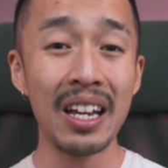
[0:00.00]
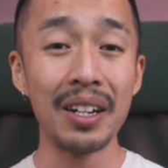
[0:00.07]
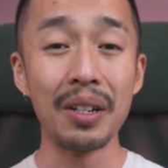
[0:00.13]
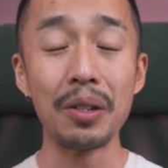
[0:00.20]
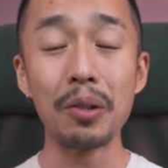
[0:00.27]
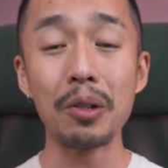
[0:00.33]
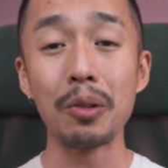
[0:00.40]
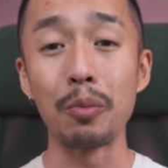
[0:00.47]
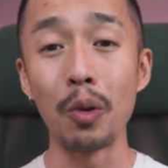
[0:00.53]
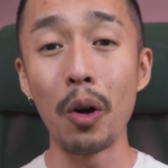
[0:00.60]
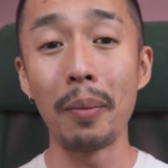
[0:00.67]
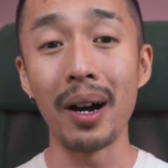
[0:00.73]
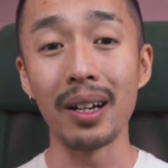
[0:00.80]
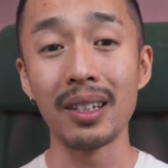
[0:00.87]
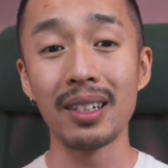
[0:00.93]
to use
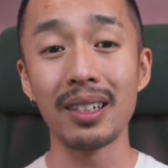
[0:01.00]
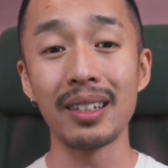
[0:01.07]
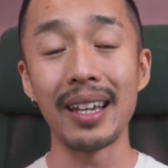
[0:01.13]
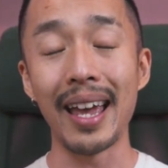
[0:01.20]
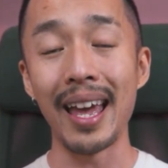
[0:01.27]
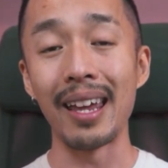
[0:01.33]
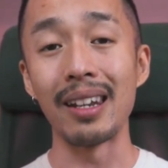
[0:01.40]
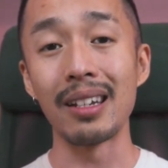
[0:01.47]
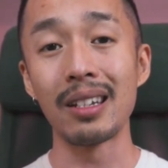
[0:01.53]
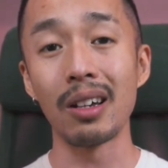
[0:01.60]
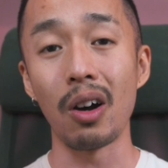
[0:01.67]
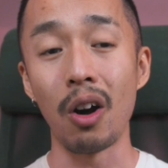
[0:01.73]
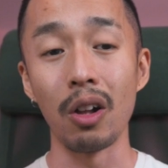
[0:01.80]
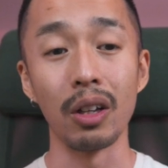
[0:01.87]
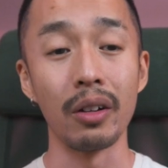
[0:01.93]
robots to edit
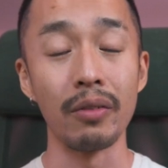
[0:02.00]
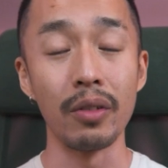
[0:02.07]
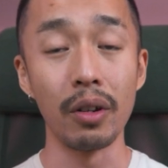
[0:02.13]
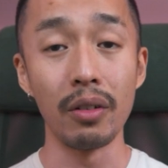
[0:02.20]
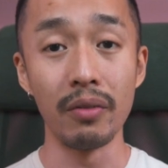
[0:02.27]
all of your